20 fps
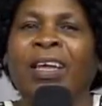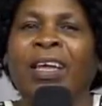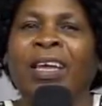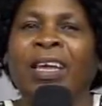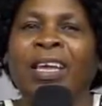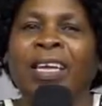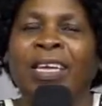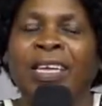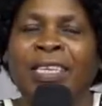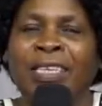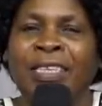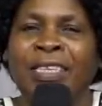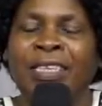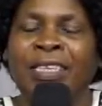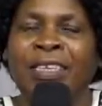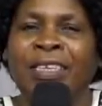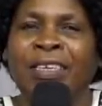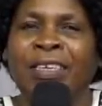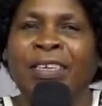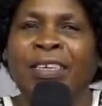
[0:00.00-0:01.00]
at
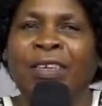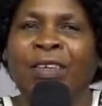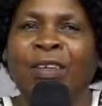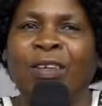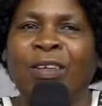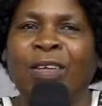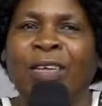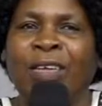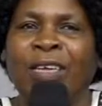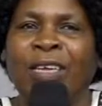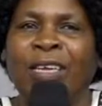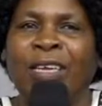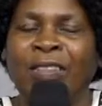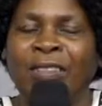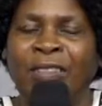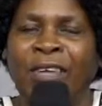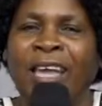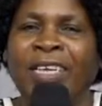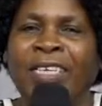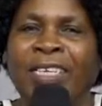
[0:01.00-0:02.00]
least
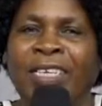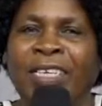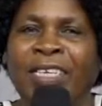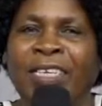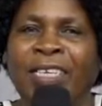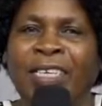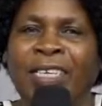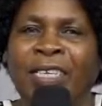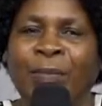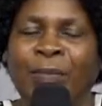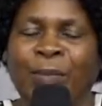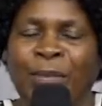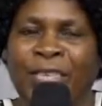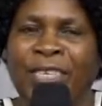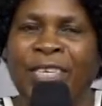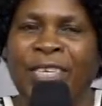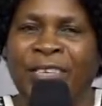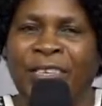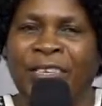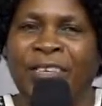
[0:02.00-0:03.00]
in that
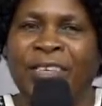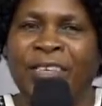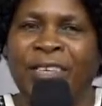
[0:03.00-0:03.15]
immediate